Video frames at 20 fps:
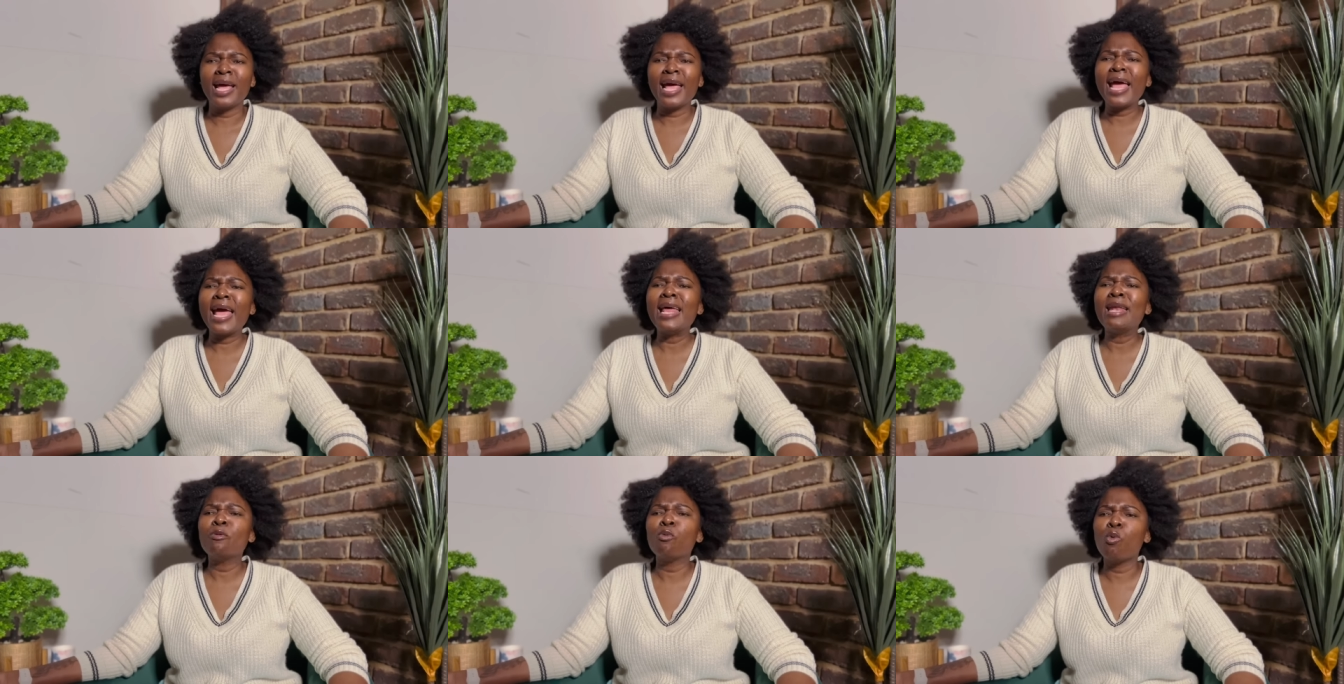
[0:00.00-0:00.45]

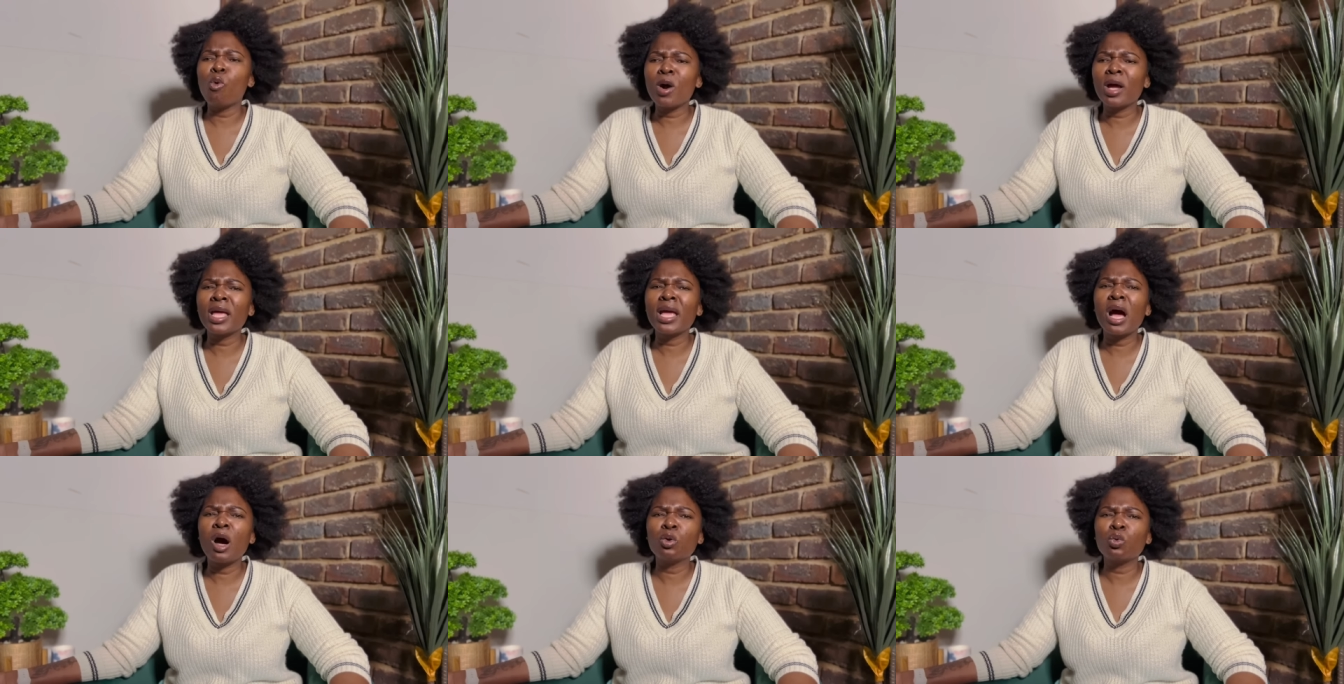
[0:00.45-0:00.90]
and
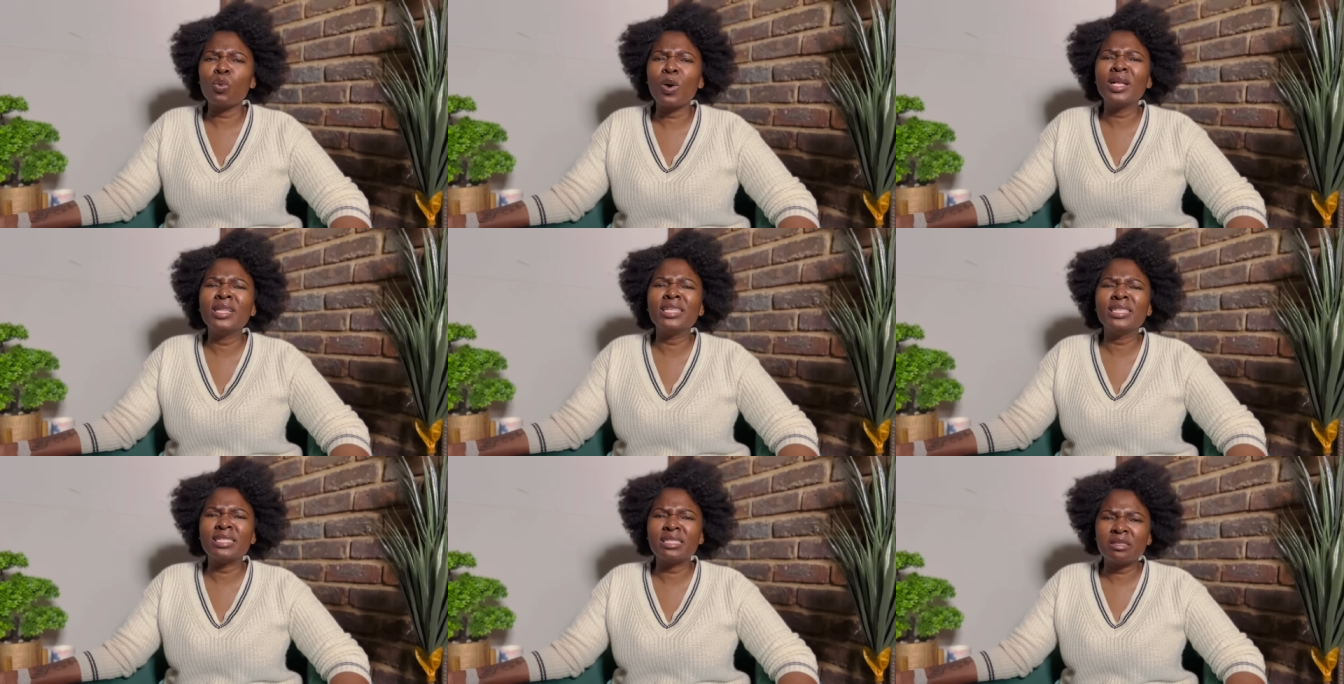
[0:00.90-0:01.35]
walking out
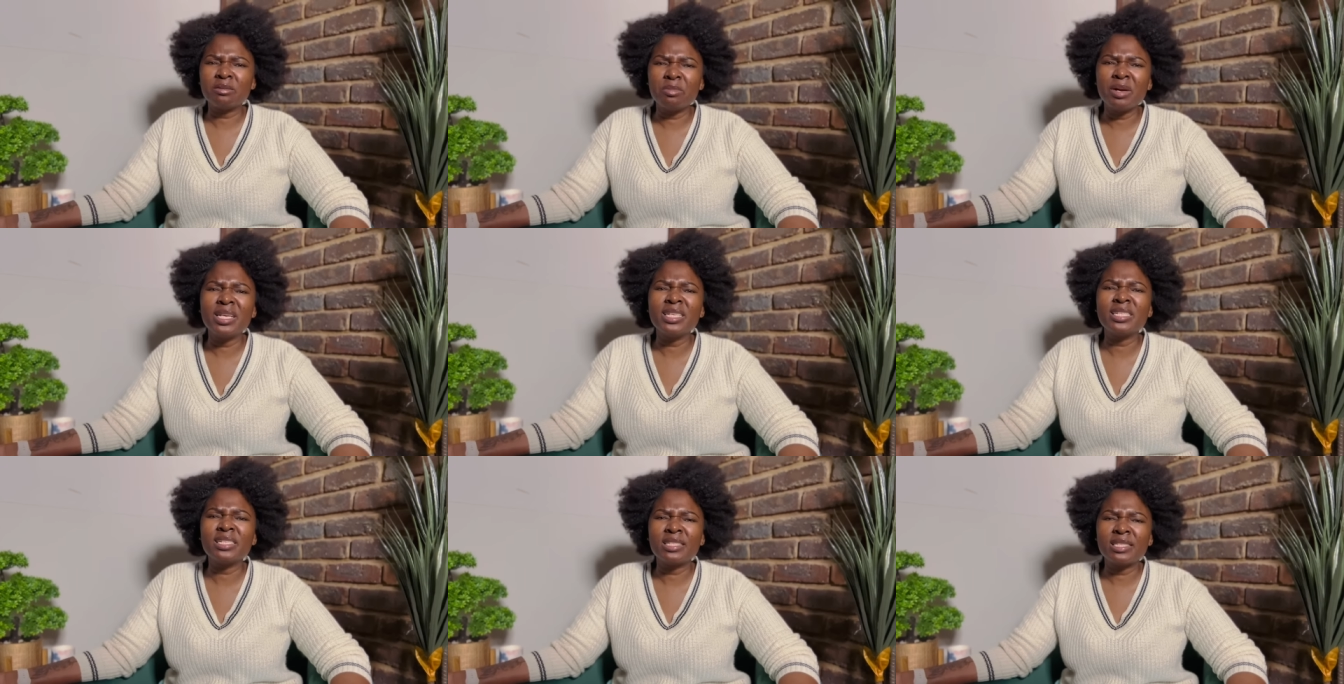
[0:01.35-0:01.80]
while the
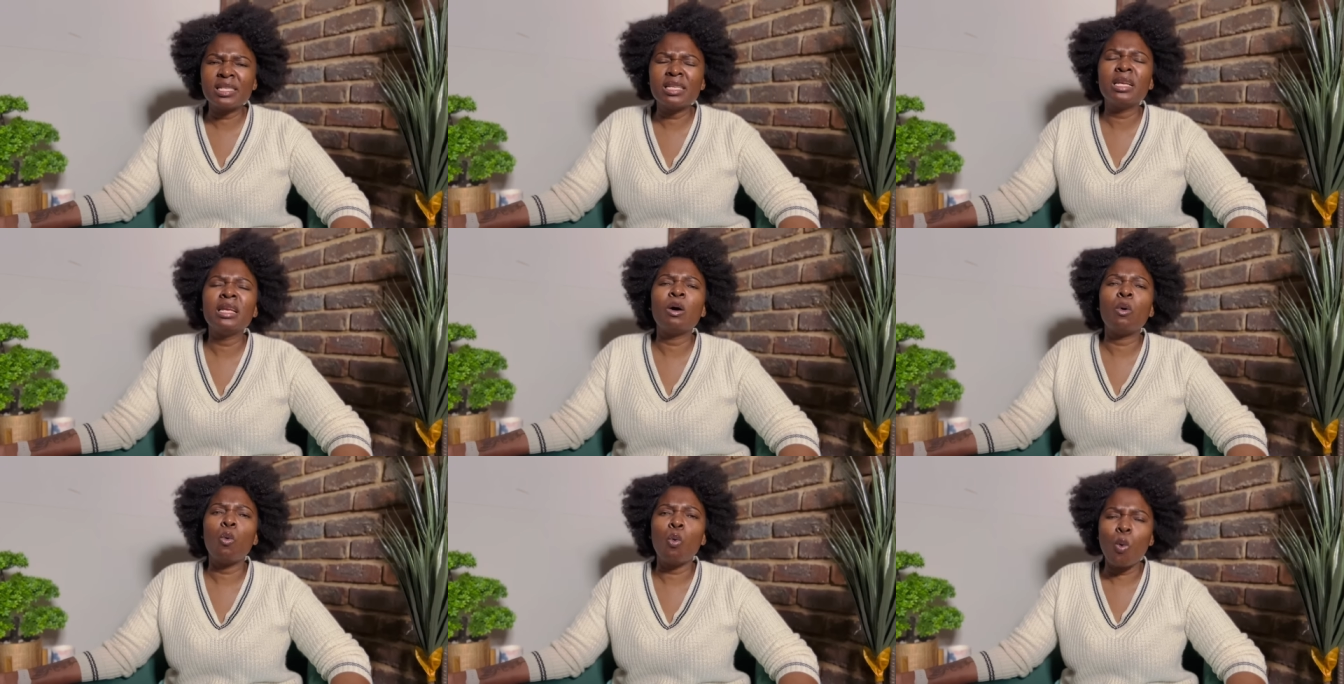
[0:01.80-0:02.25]
cement is
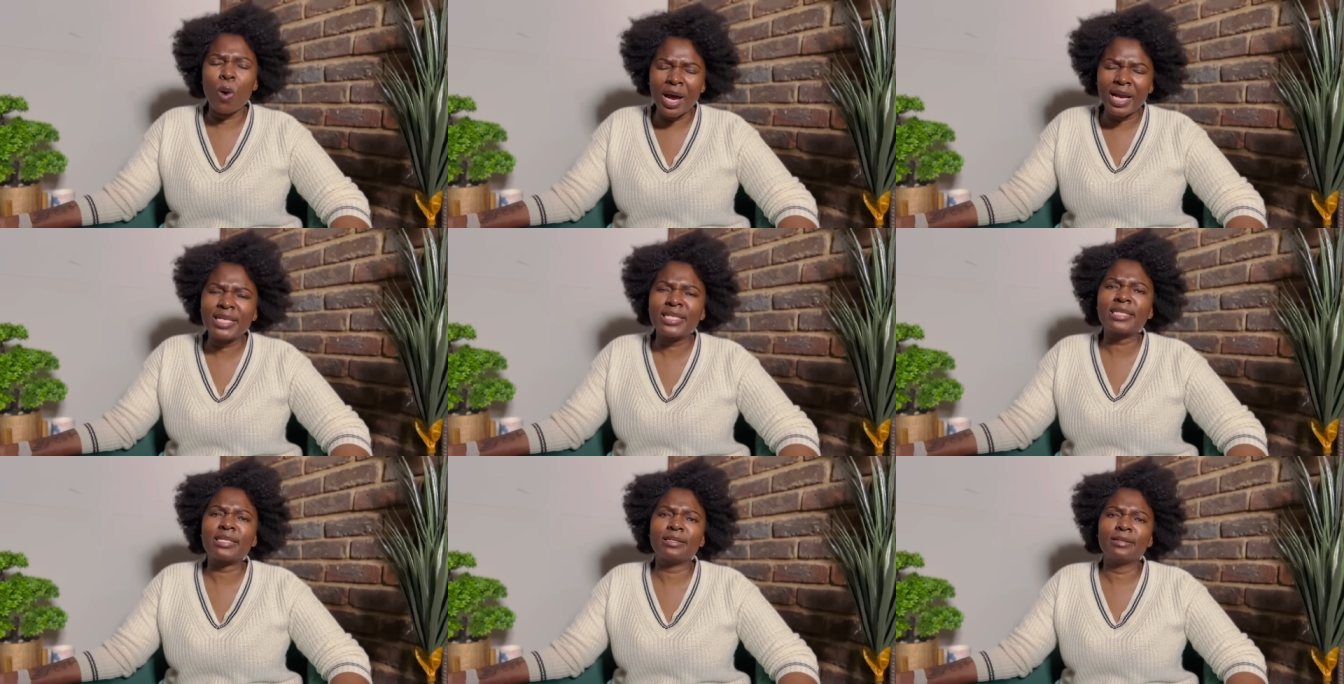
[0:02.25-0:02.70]
still
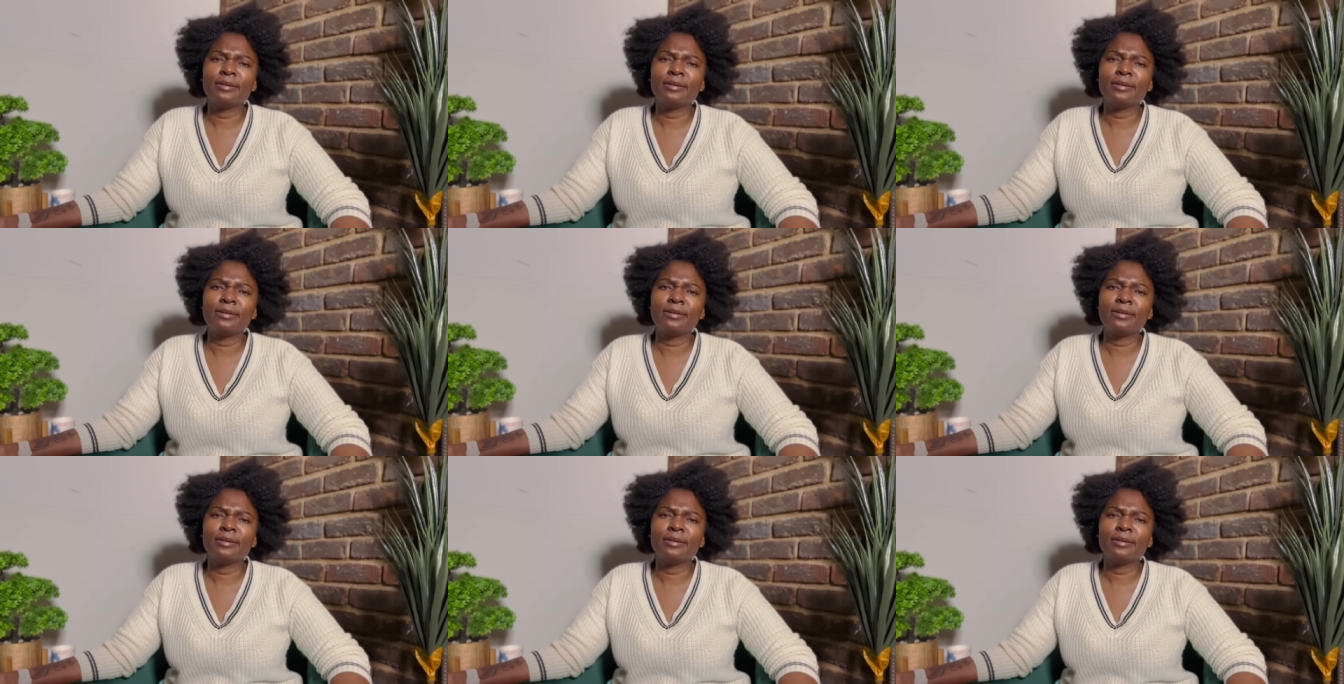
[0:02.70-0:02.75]
wet.